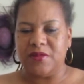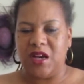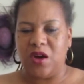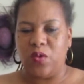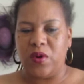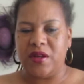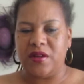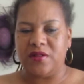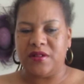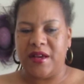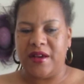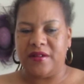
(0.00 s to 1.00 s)
a window
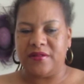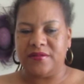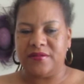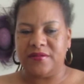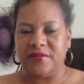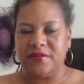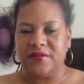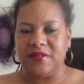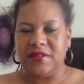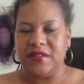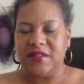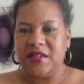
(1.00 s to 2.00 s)
down
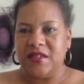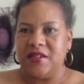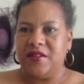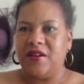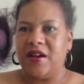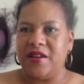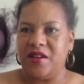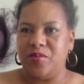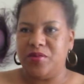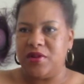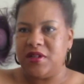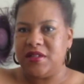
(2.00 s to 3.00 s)
you know how you
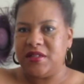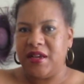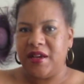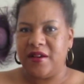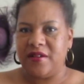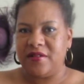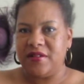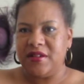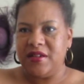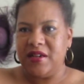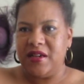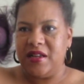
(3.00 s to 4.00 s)
pull it down
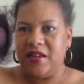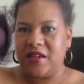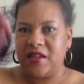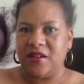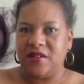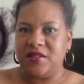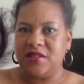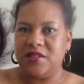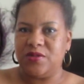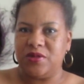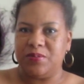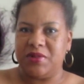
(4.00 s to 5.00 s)
and it
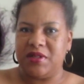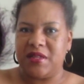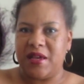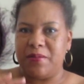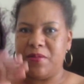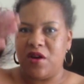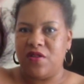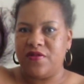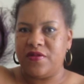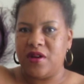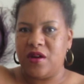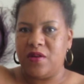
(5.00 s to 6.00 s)
closes, but they both
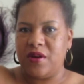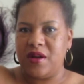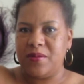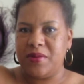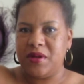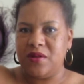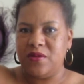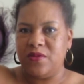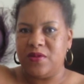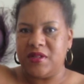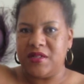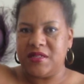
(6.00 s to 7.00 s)
go up.
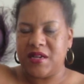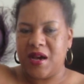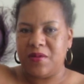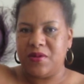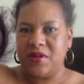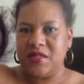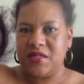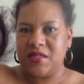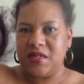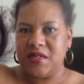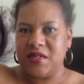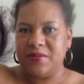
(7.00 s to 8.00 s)
The top one is
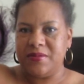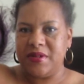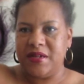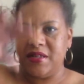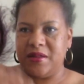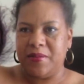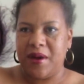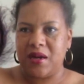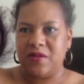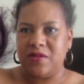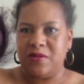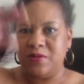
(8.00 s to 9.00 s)
up and the
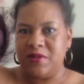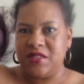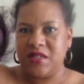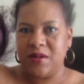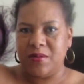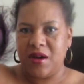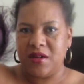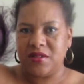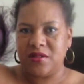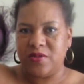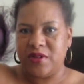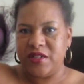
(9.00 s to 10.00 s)
bottom one was up
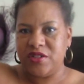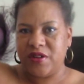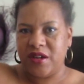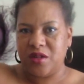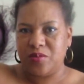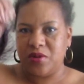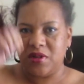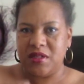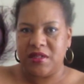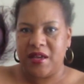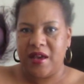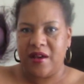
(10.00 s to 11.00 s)
also. Well, he tried to pull
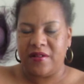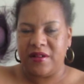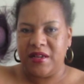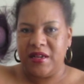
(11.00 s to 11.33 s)
it down.